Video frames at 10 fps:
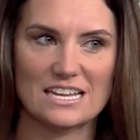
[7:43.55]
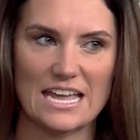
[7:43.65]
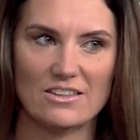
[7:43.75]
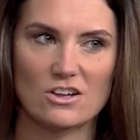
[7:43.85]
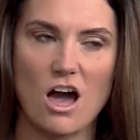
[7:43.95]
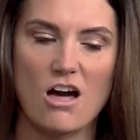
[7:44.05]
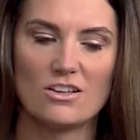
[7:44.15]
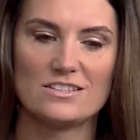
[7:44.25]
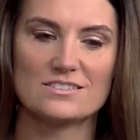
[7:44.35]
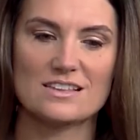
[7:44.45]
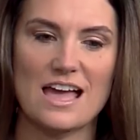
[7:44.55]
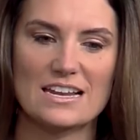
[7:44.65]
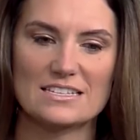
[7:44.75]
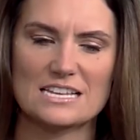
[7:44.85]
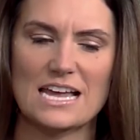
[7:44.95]
to Caitlin Collins
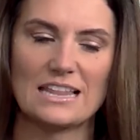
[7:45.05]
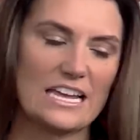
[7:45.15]
and he said,